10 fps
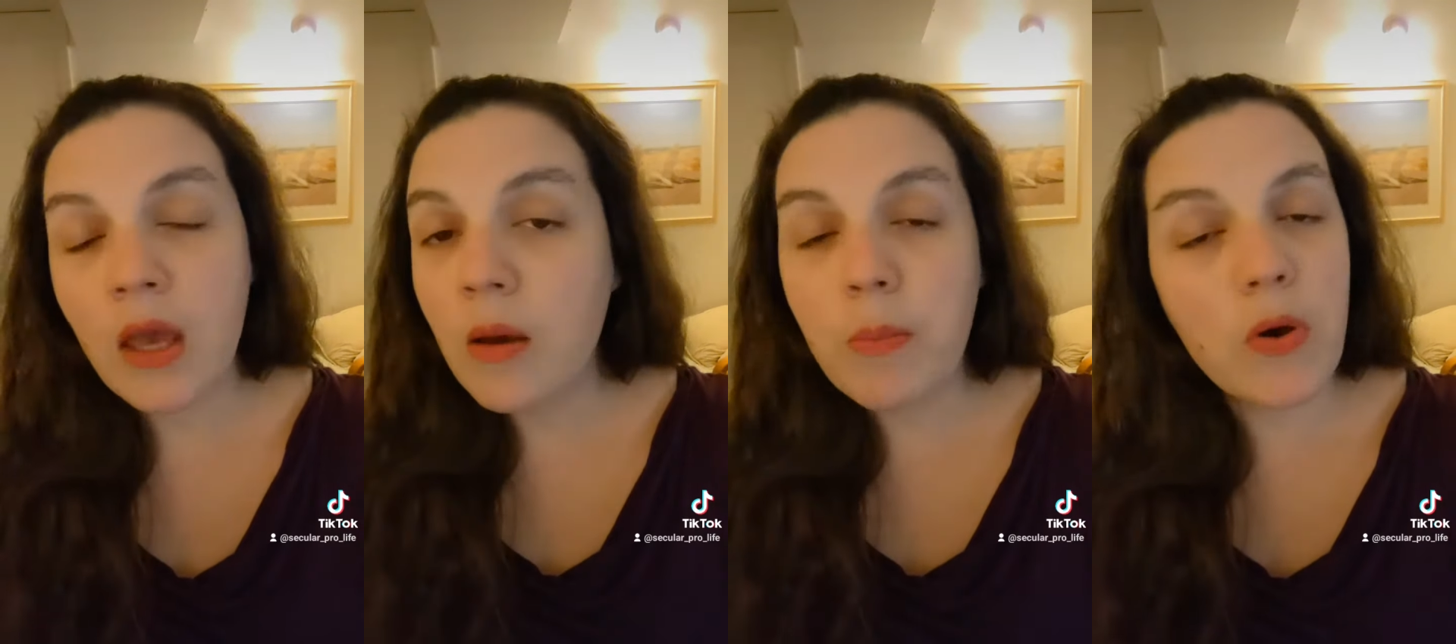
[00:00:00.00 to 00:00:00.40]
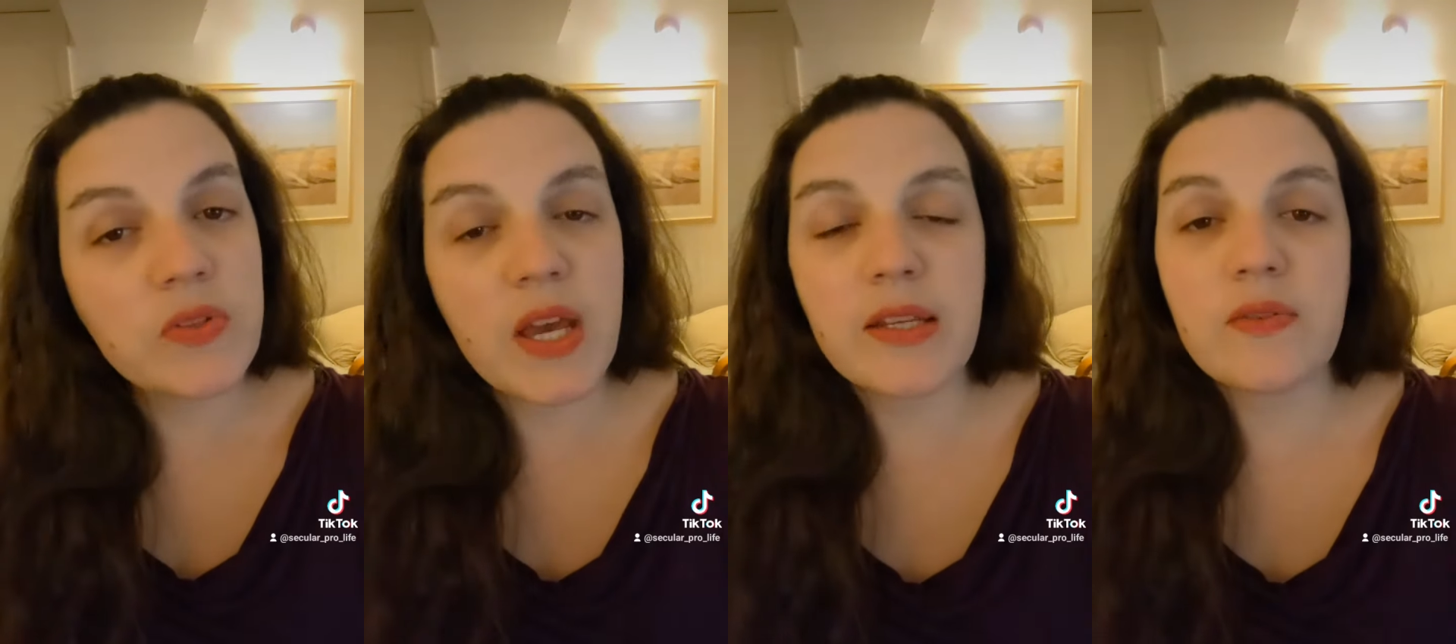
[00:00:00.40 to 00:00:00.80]
Both
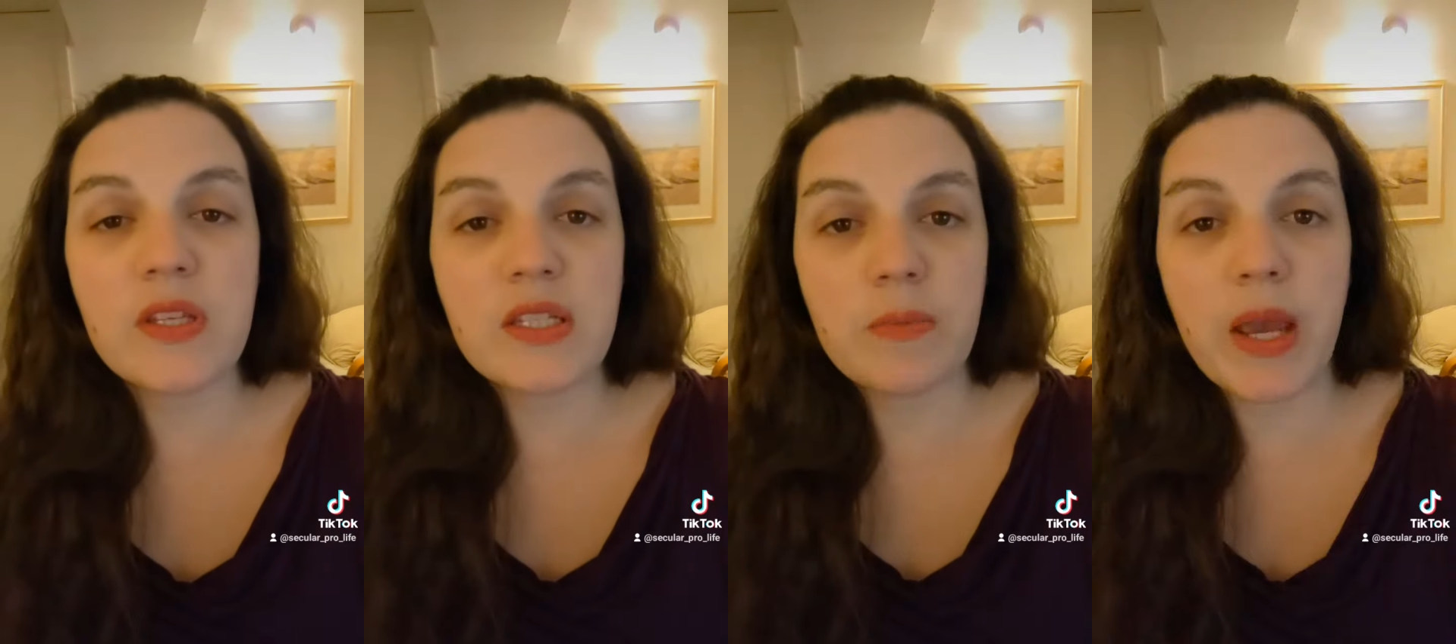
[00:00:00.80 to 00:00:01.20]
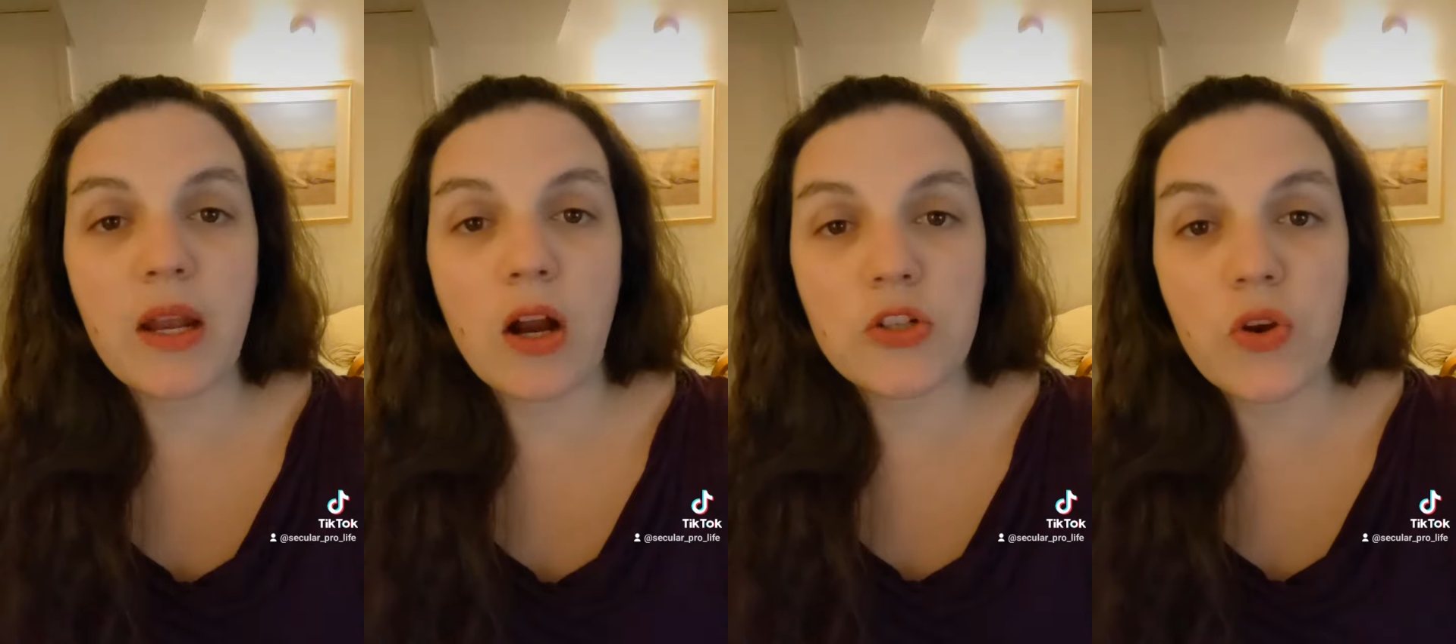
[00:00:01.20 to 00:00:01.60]
sides of this
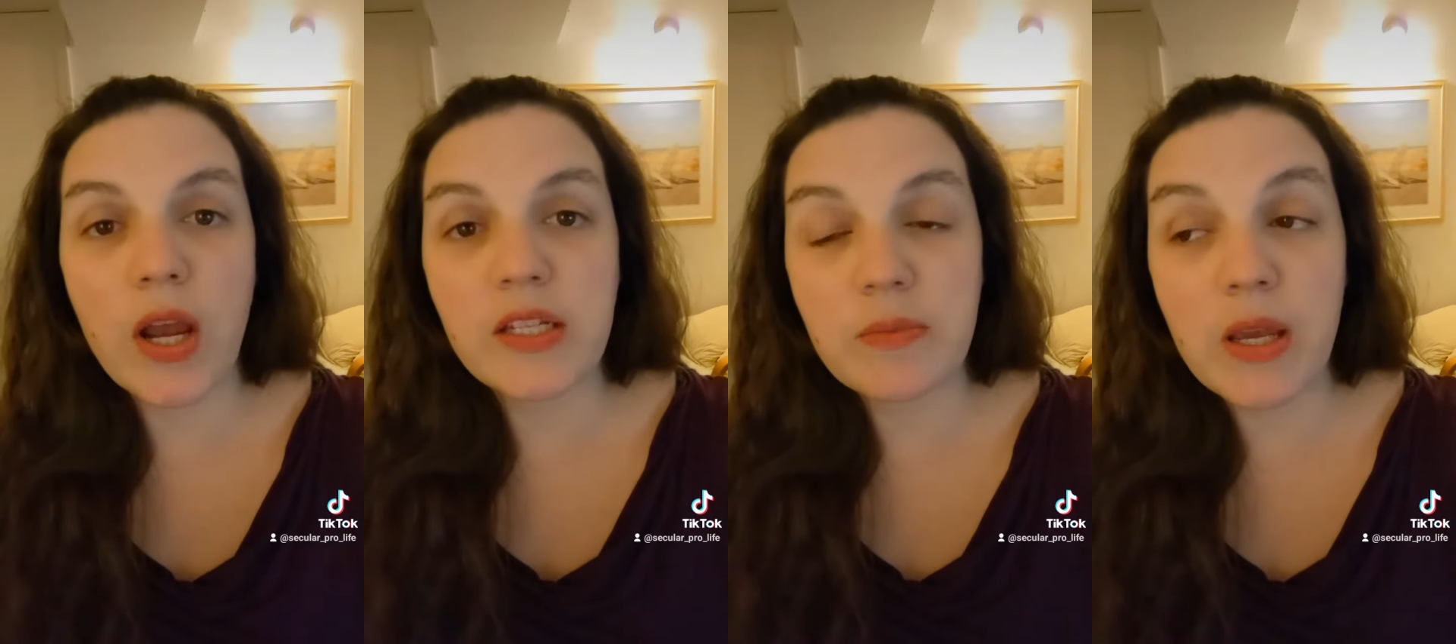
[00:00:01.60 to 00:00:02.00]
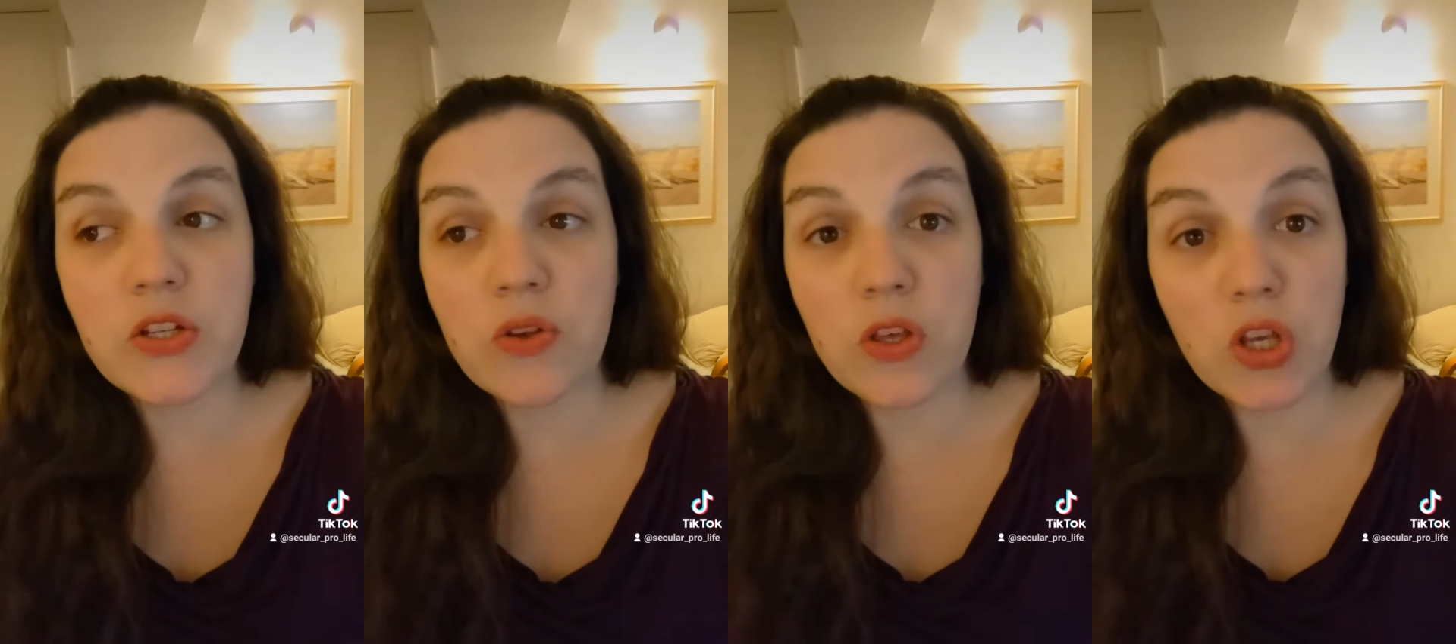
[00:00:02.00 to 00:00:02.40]
debate are trying to make sure the